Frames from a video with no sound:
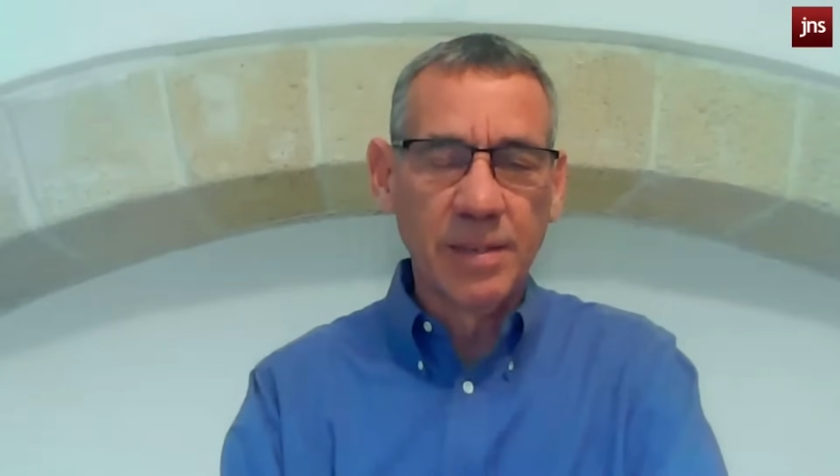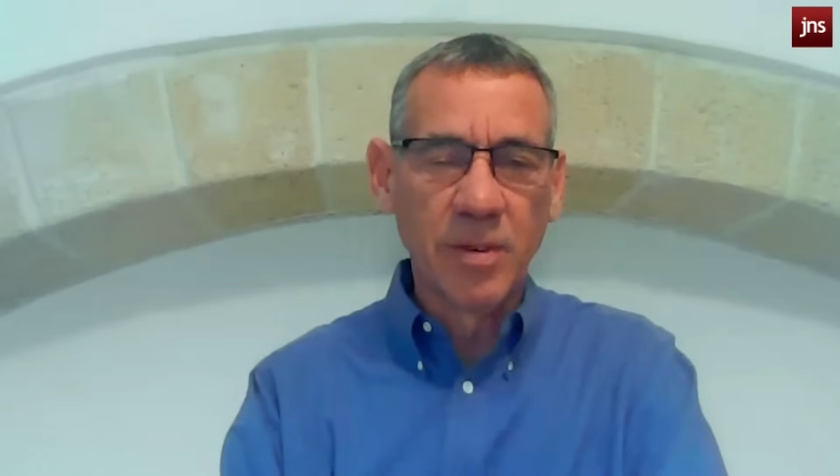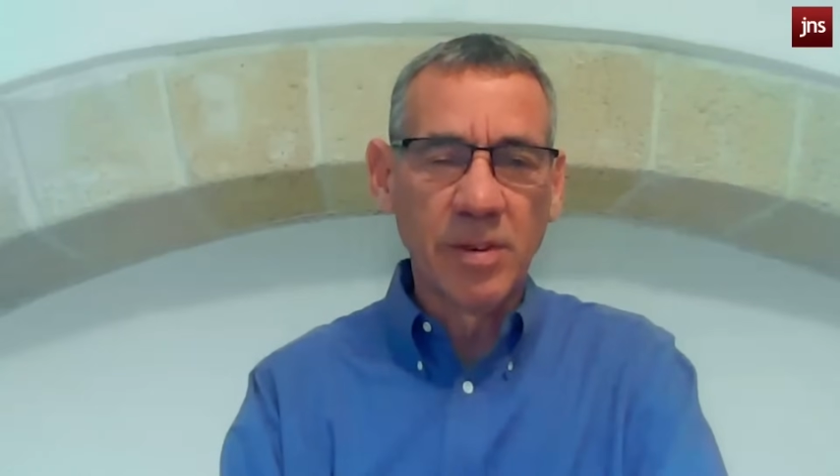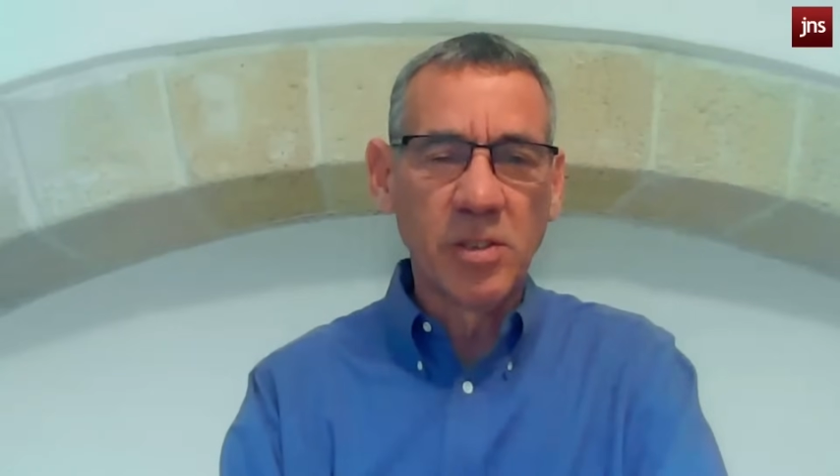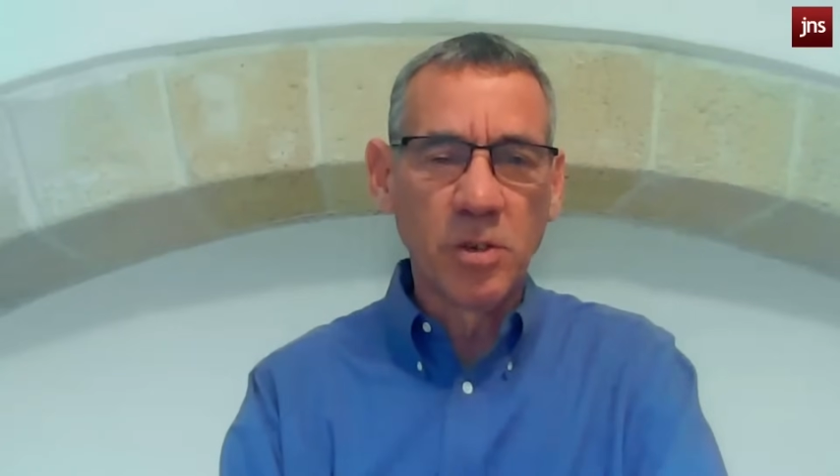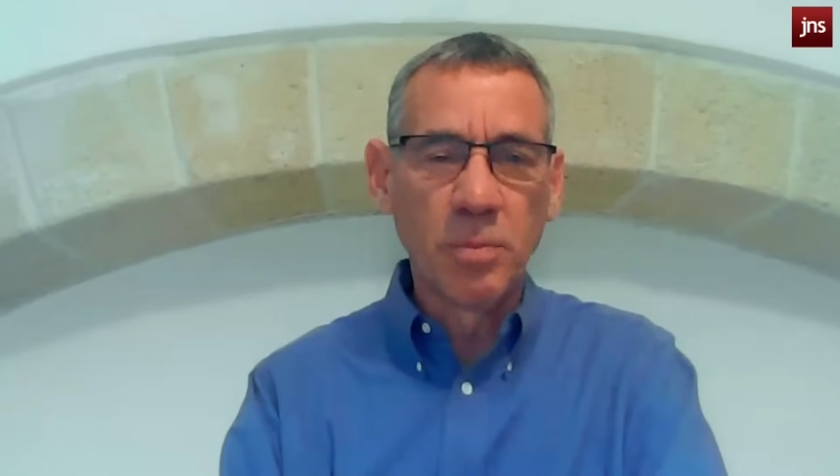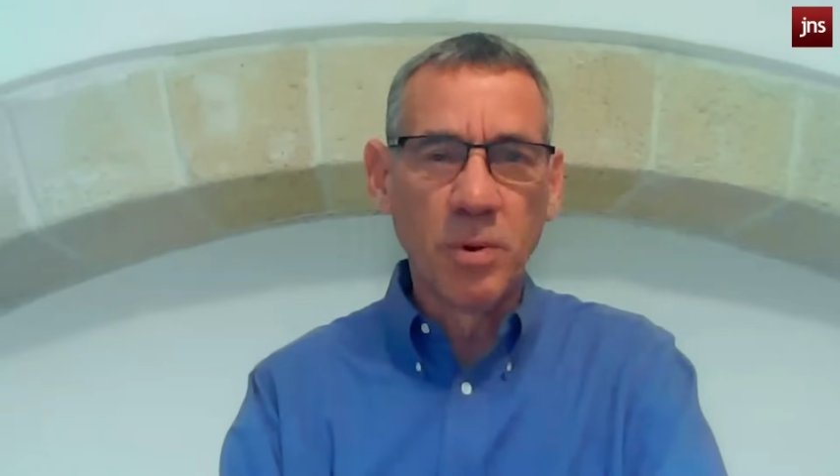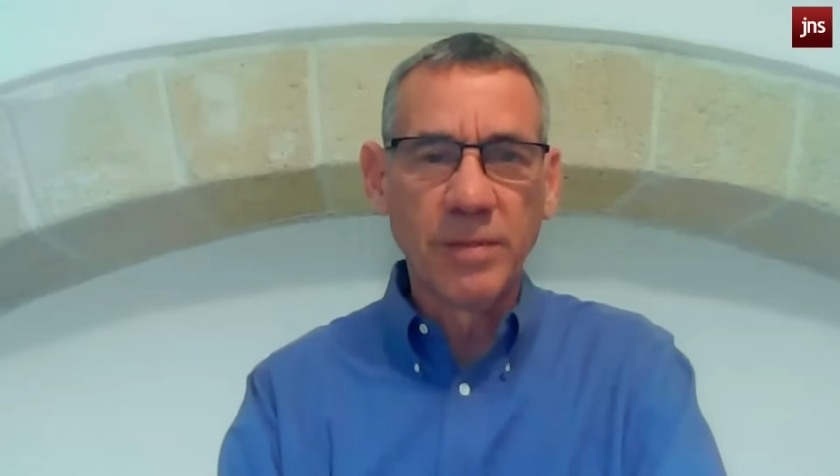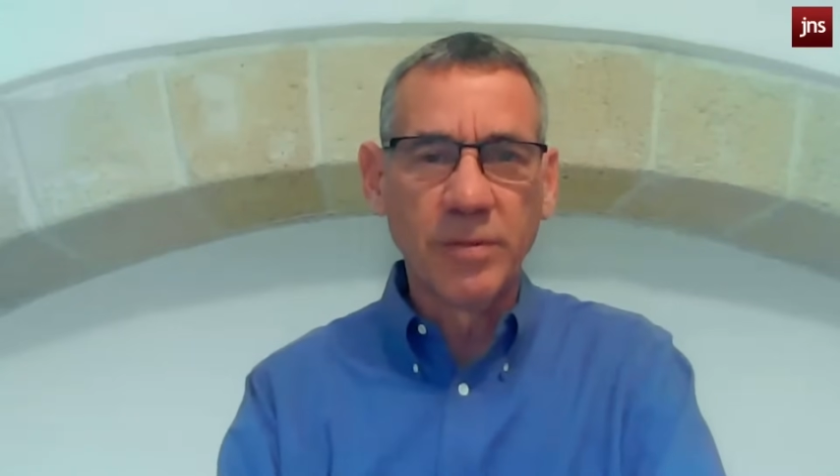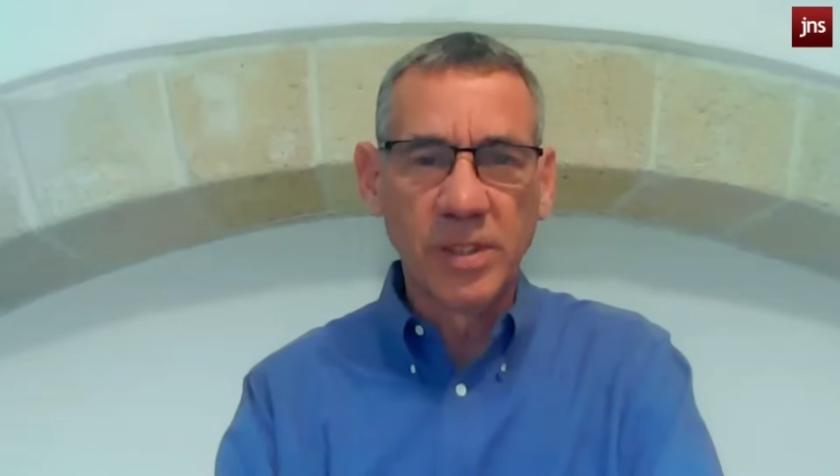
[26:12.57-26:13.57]
very sore
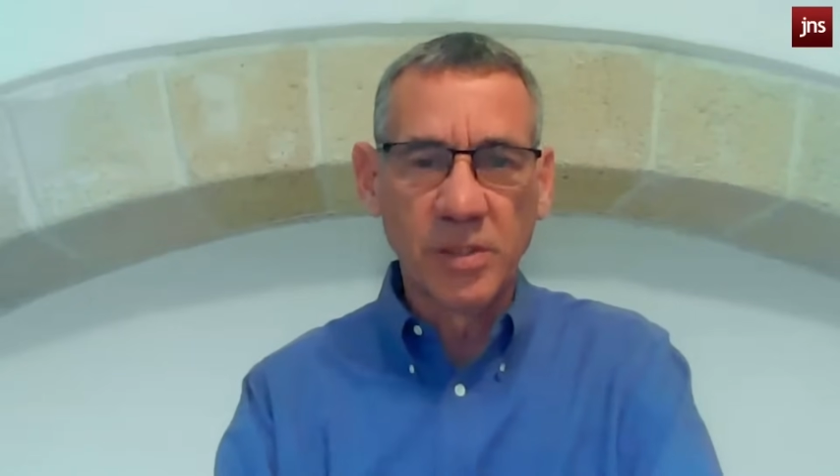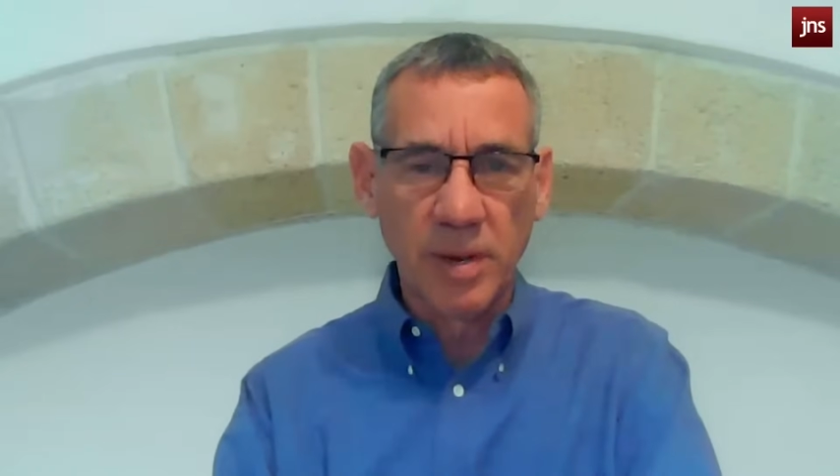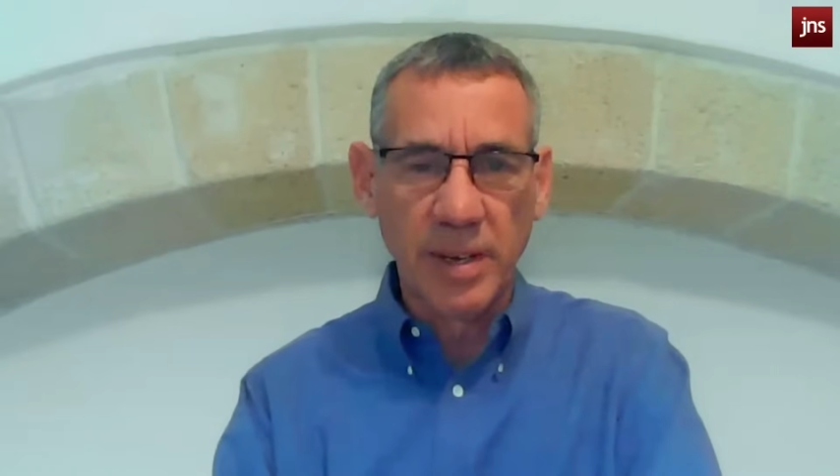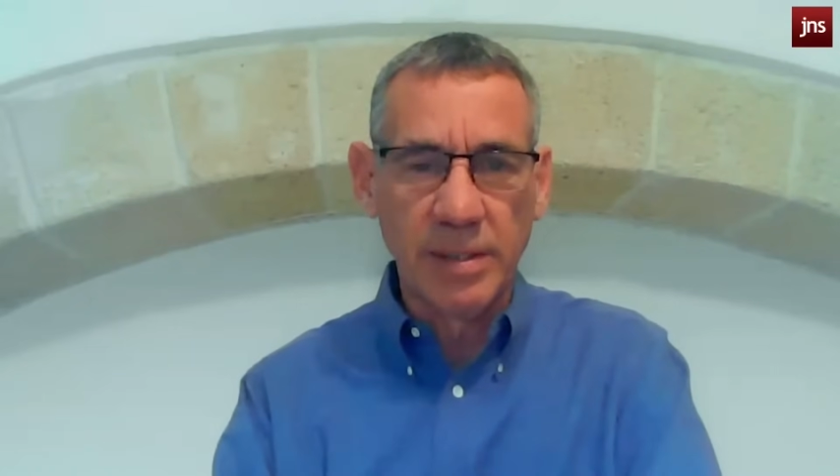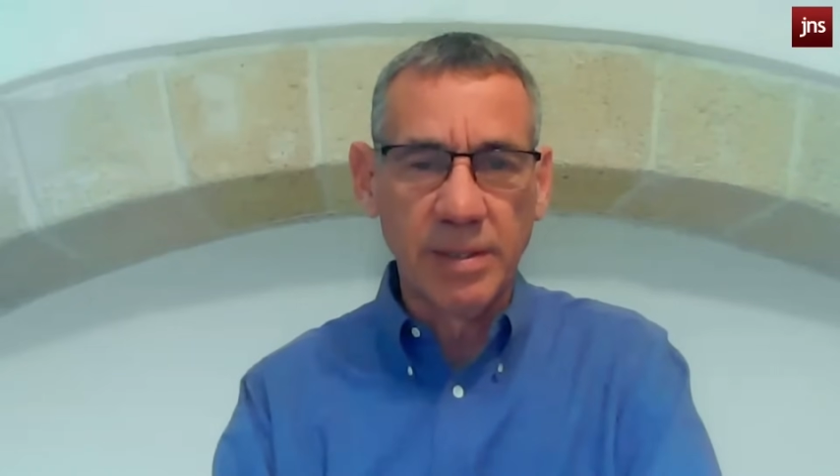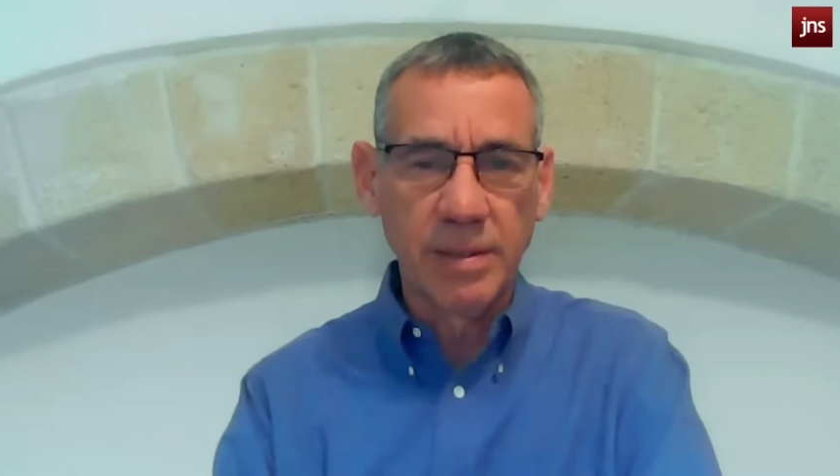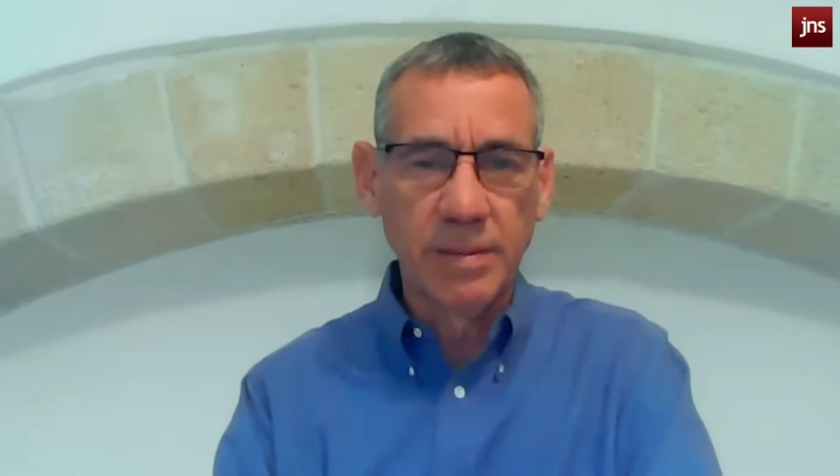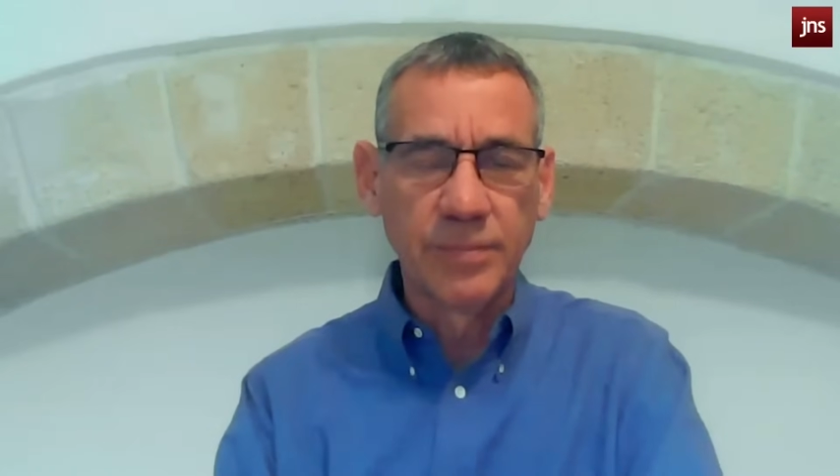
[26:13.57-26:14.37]
point for Israelis.